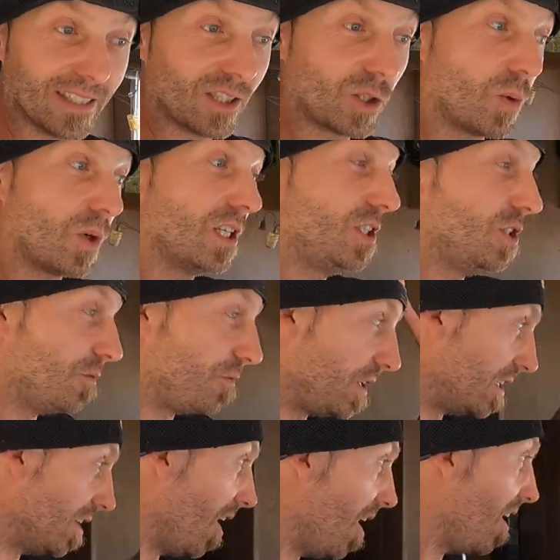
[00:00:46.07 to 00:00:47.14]
It's 22
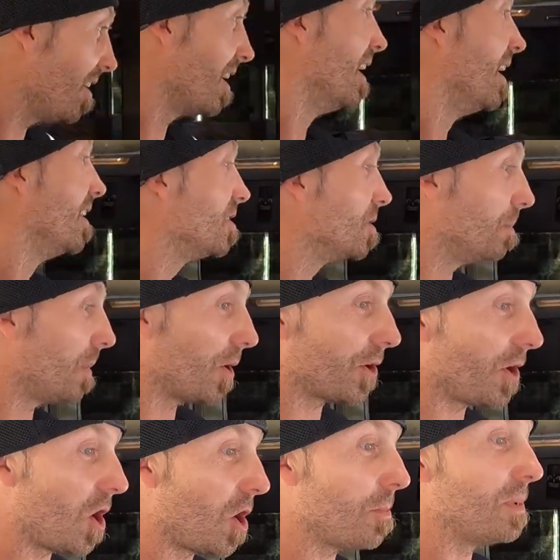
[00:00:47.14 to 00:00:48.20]
feet long, it's a
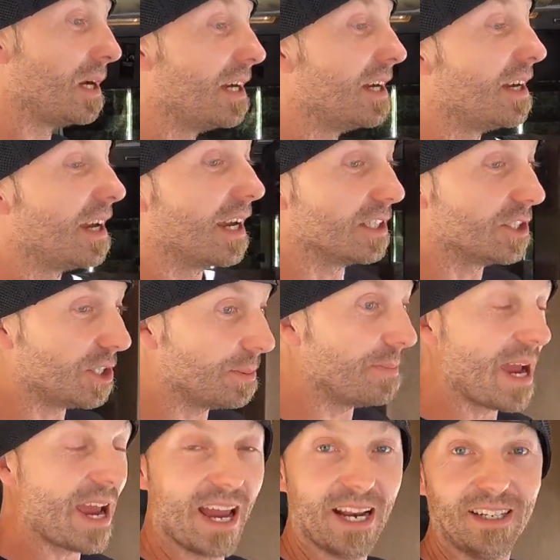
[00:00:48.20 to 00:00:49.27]
motorhome, and she
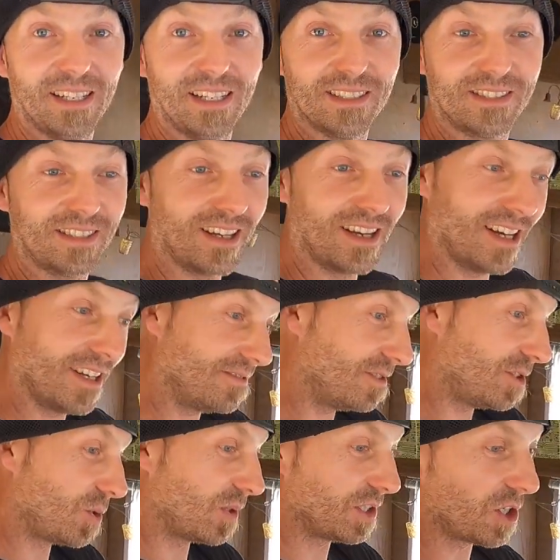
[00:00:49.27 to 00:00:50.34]
bad. It's a
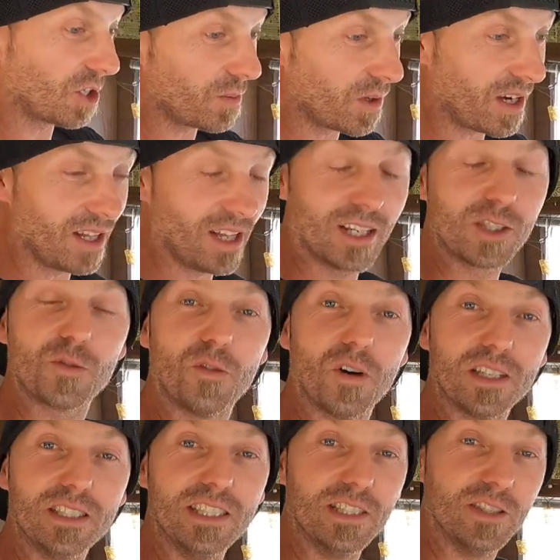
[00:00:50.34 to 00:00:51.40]
twin turbo LS
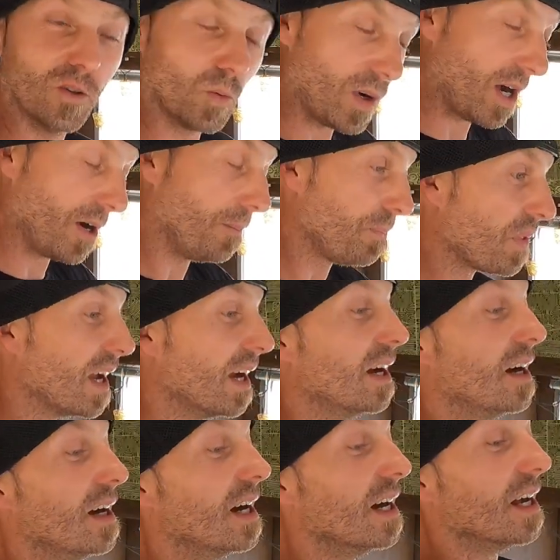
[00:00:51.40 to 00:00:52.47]
fun deal. Well,
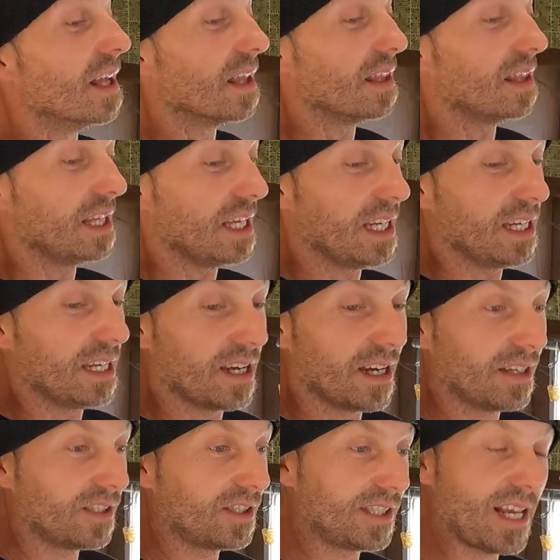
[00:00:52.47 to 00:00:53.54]
the
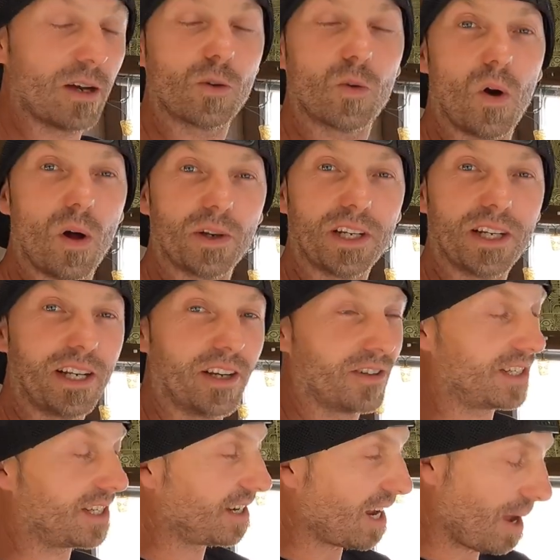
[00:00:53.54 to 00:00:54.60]
sound quality here
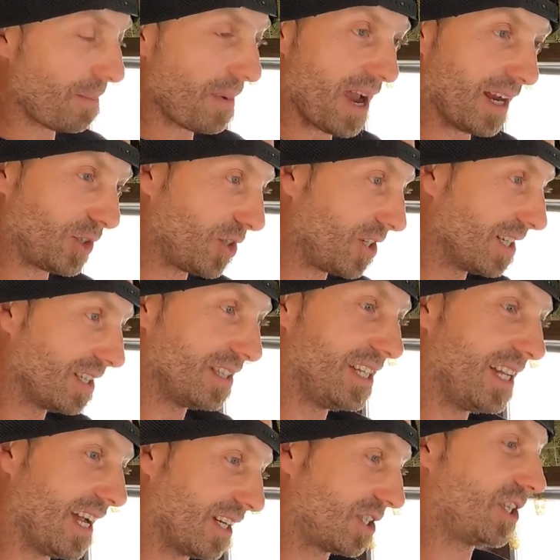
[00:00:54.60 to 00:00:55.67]
did not match
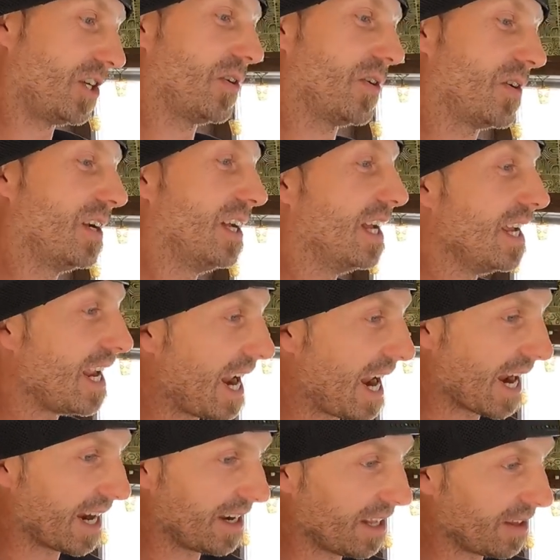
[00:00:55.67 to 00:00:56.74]
the exterior
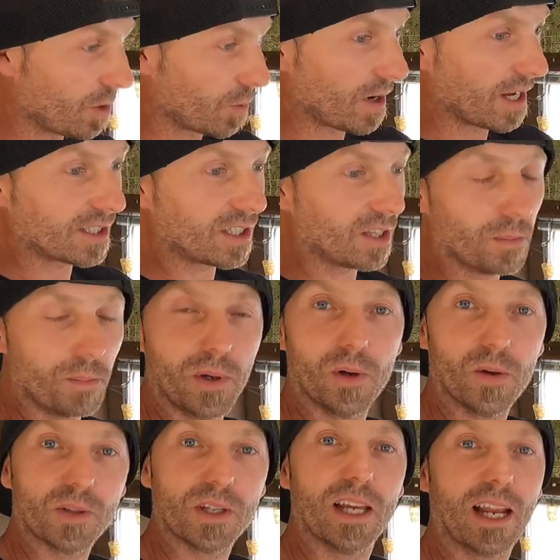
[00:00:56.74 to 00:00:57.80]
and the rest of the
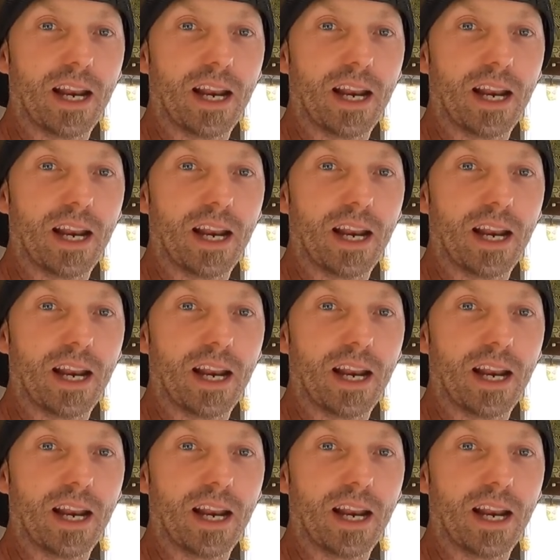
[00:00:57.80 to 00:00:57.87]
build.